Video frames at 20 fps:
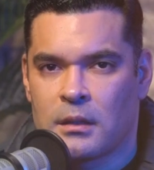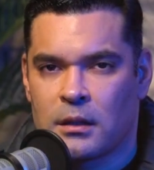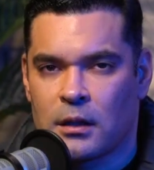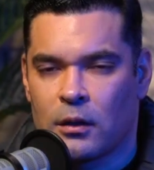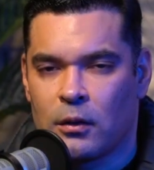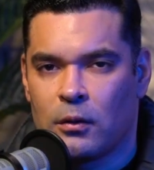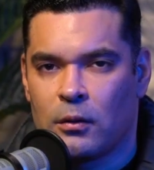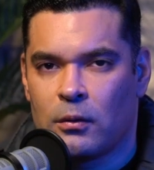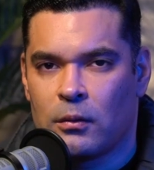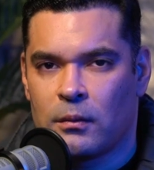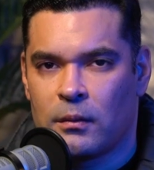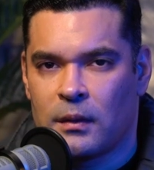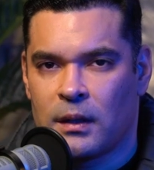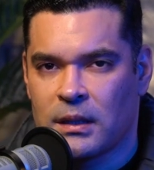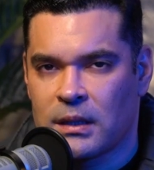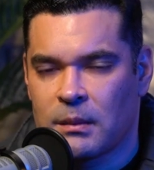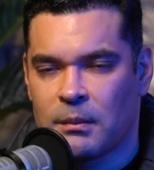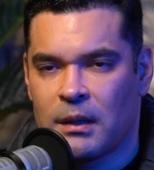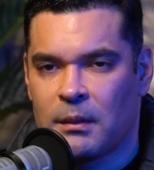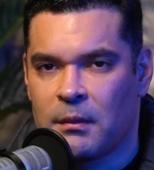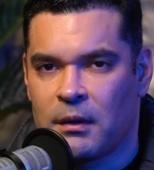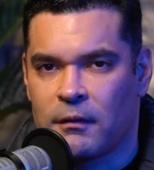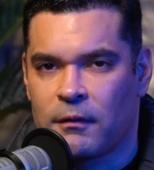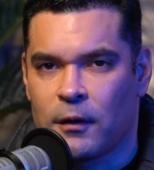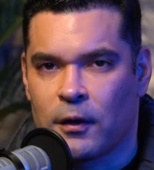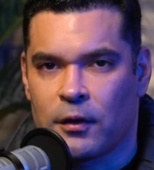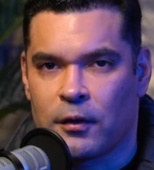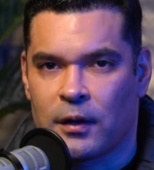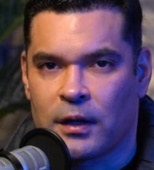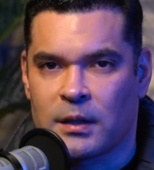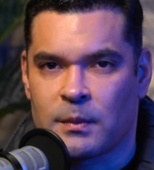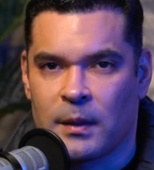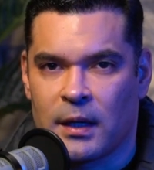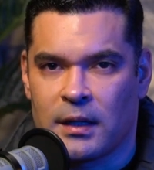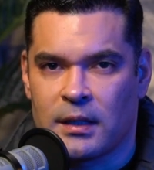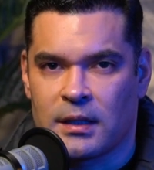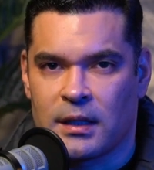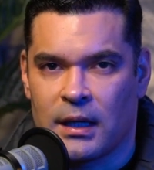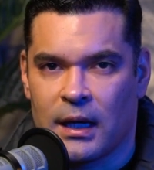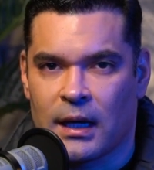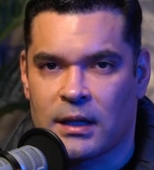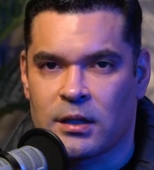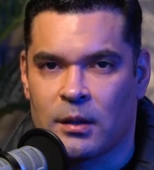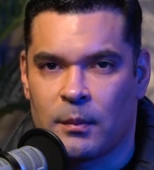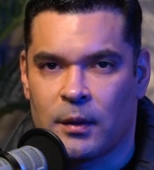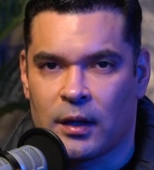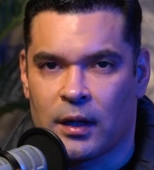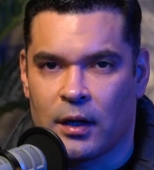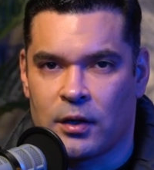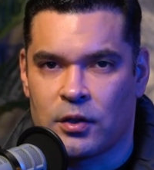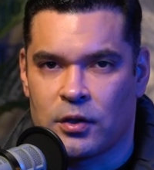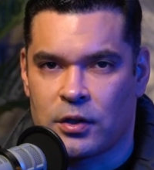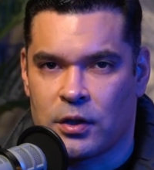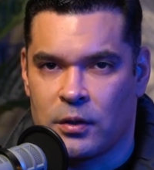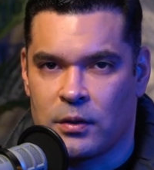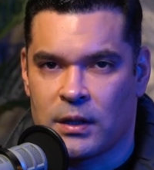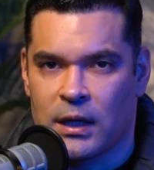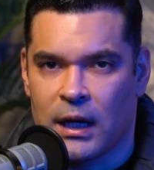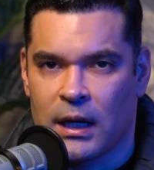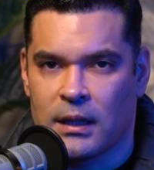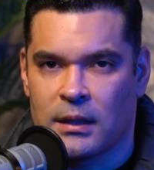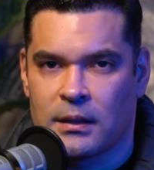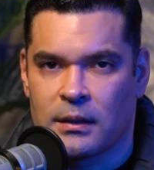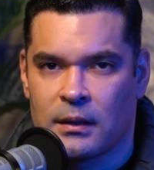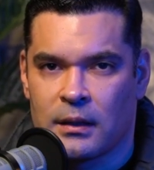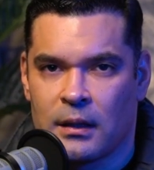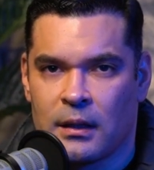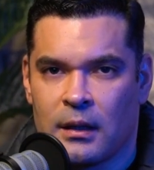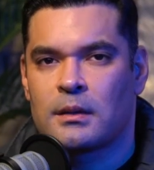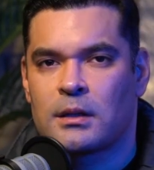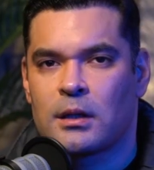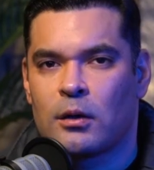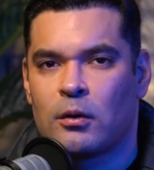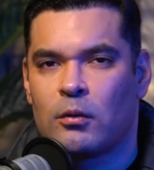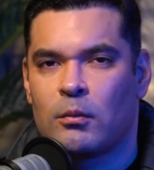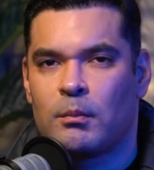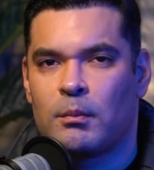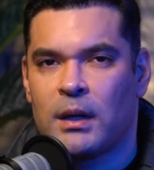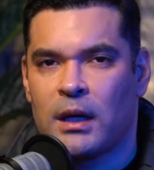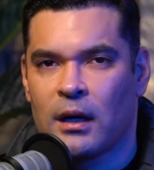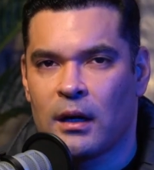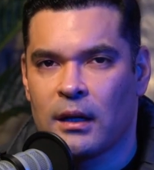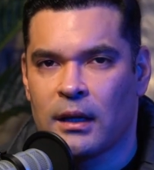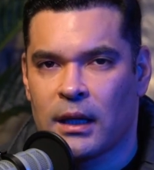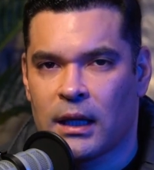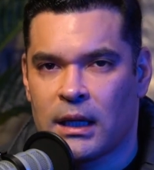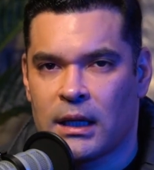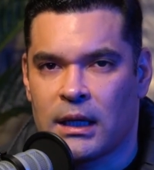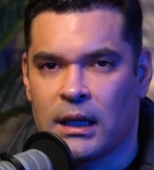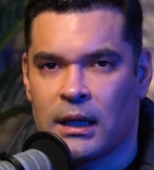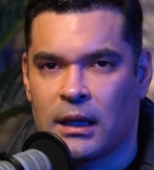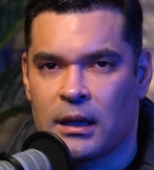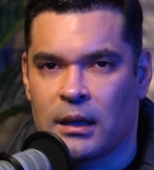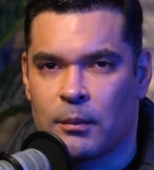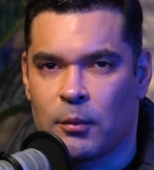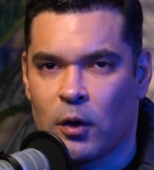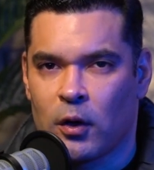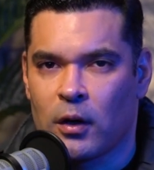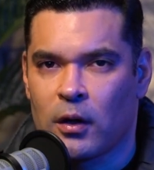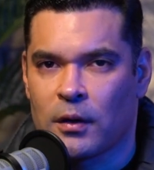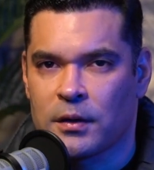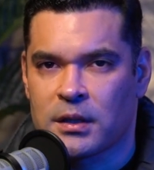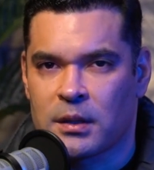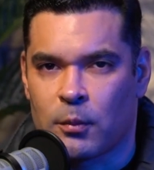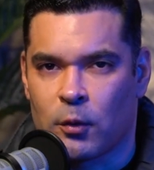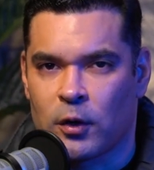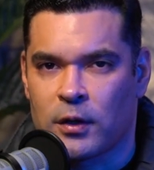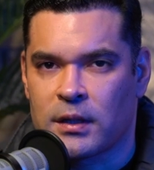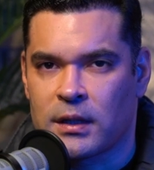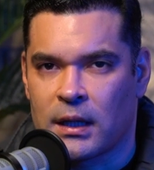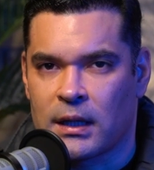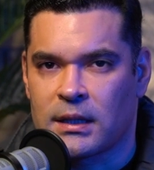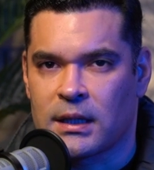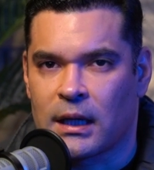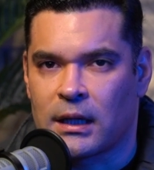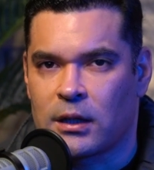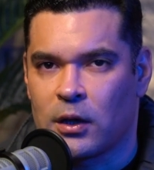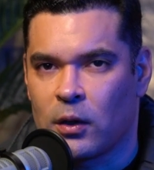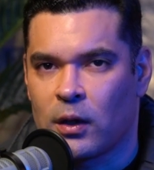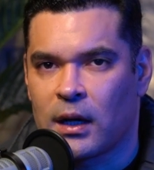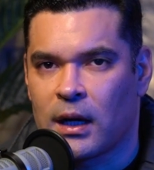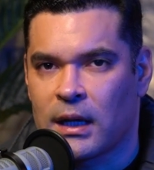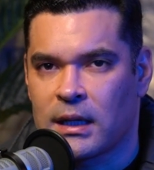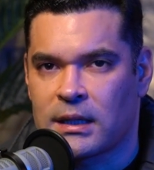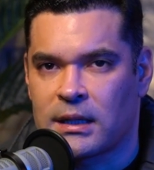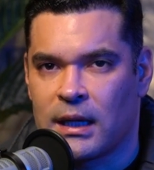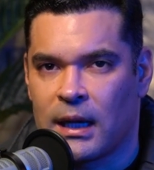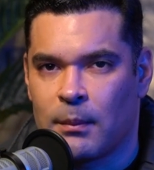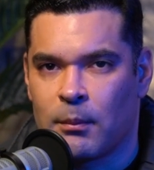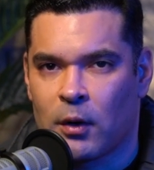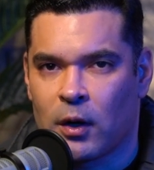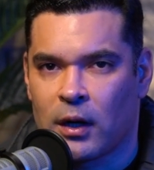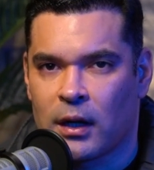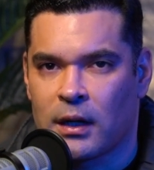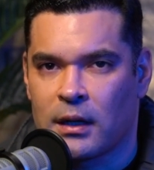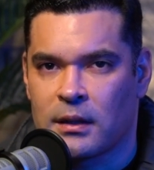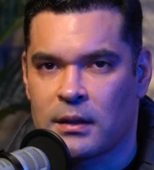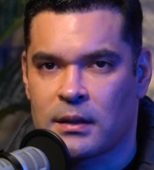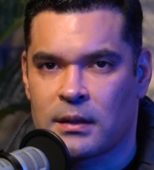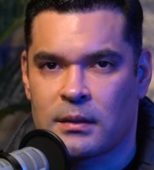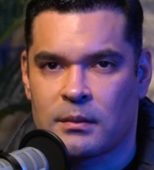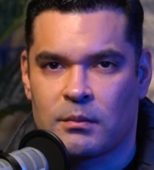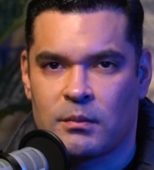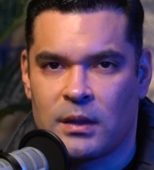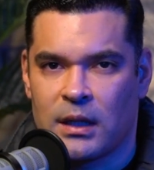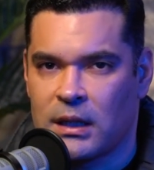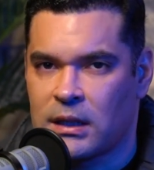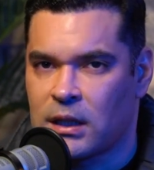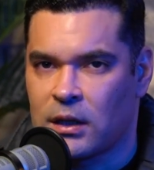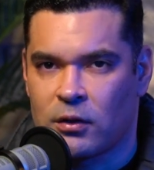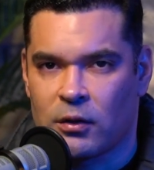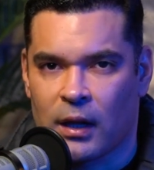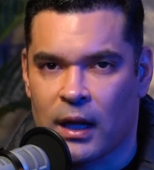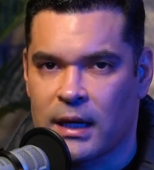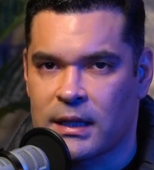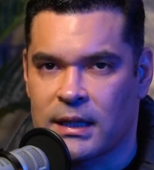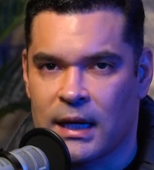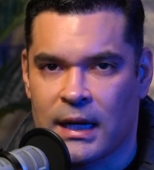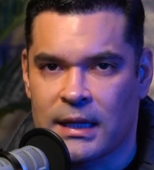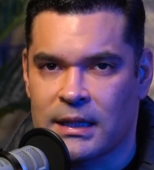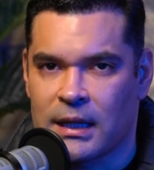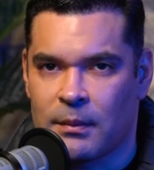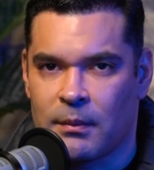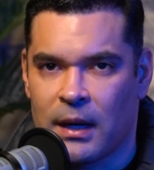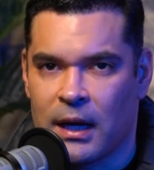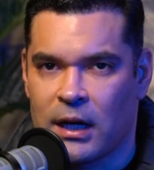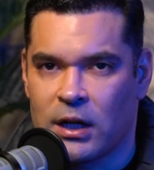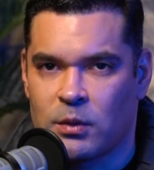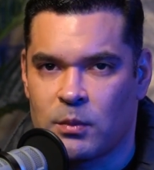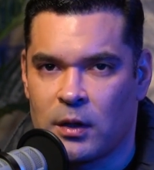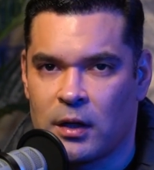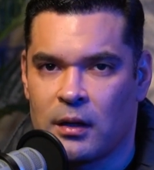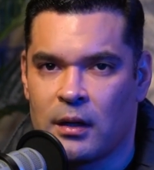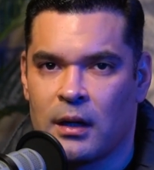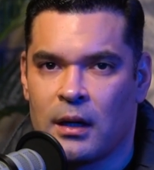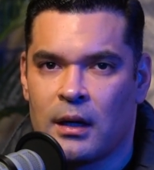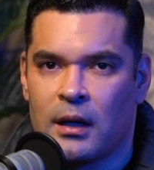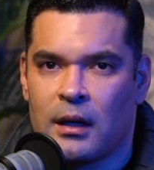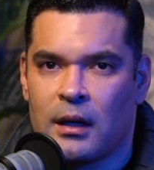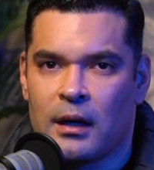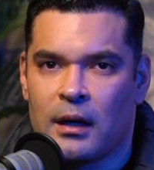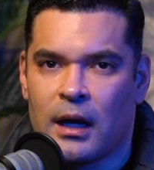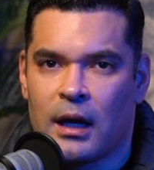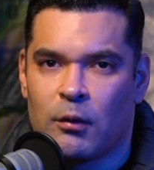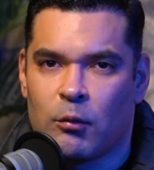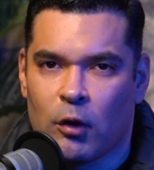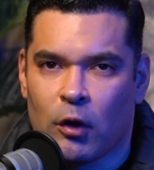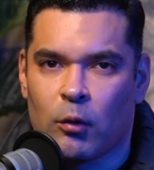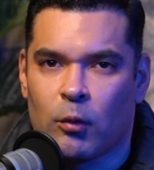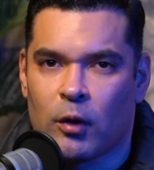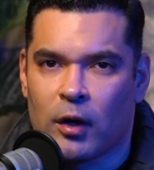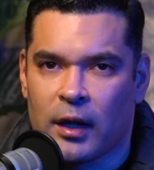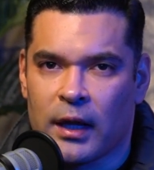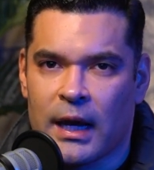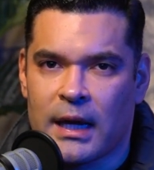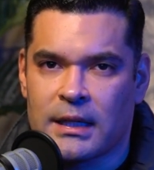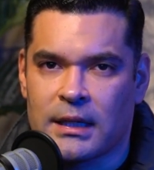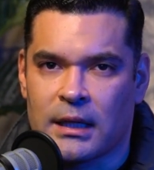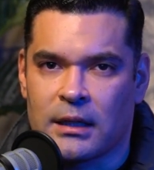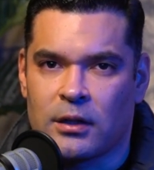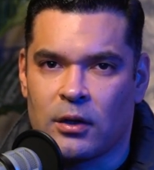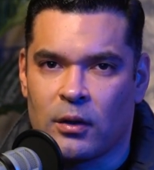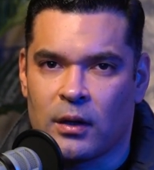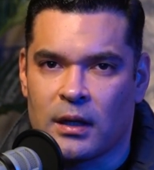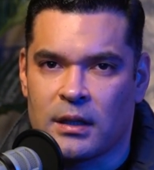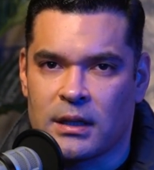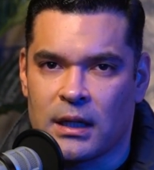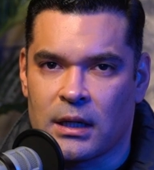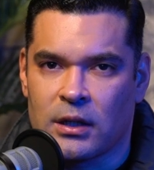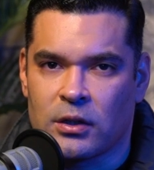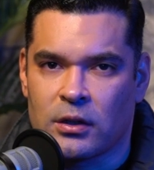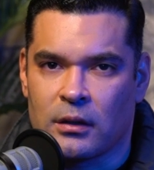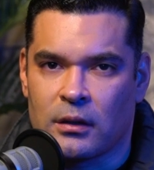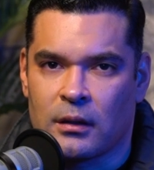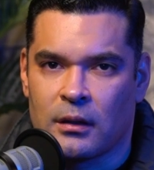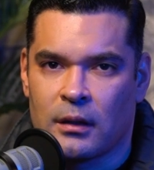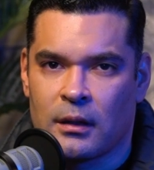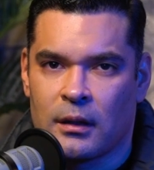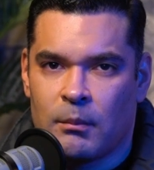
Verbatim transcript: So, this amendment further expands the X R P Ledger's use case. So, beyond lending, the protocol supports things like tokenized debt markets, decentralized asset management, and real-world asset tokenization.